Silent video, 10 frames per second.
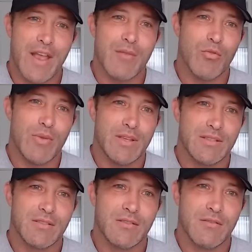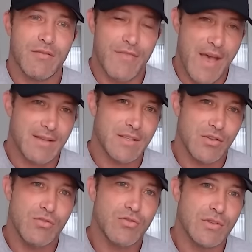animal-based fats
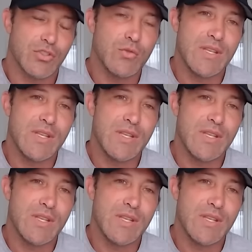and nutrients.